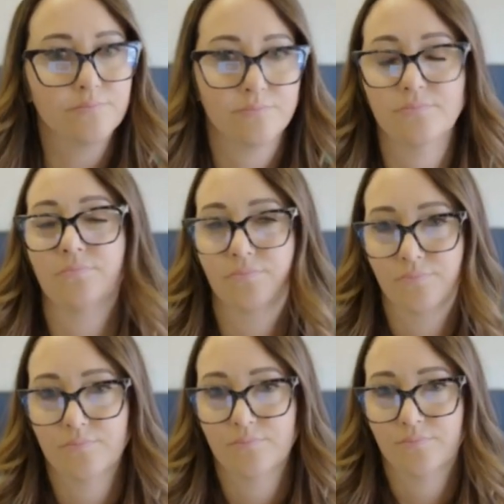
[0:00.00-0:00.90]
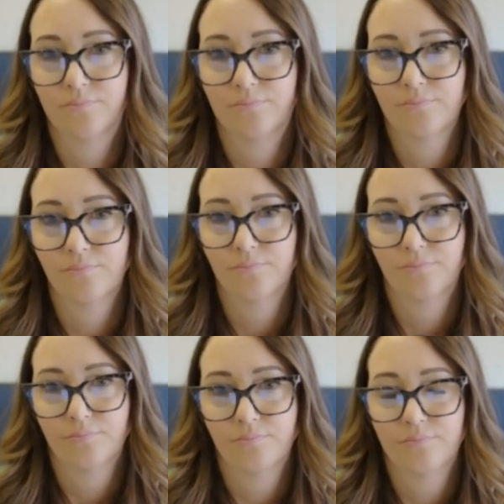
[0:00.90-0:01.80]

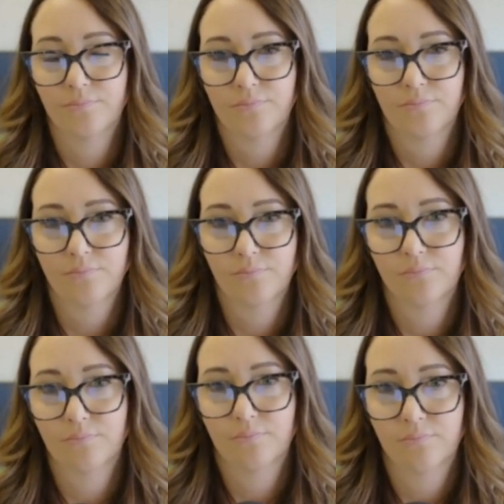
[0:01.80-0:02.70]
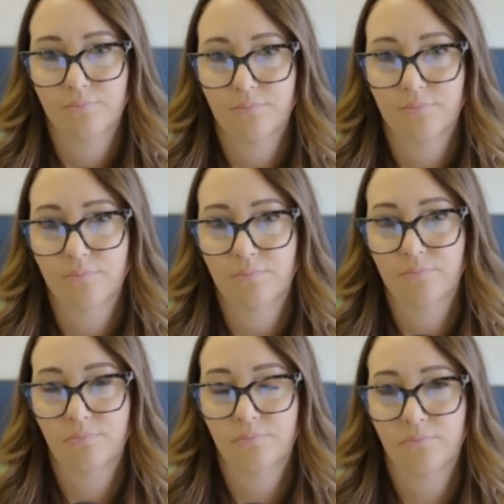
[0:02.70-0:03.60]

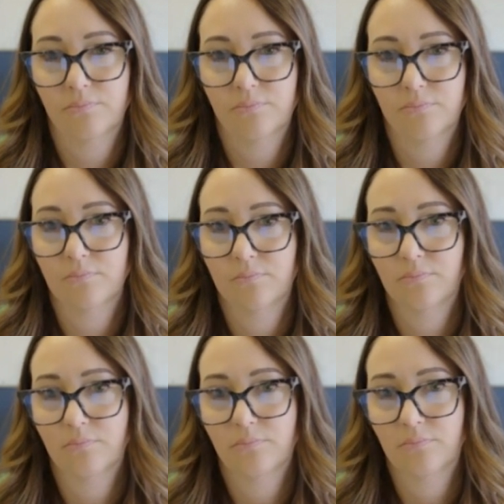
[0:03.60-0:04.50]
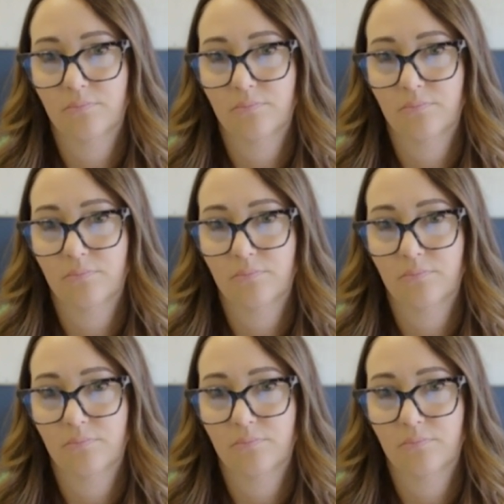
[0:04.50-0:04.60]
The person shown says nothing.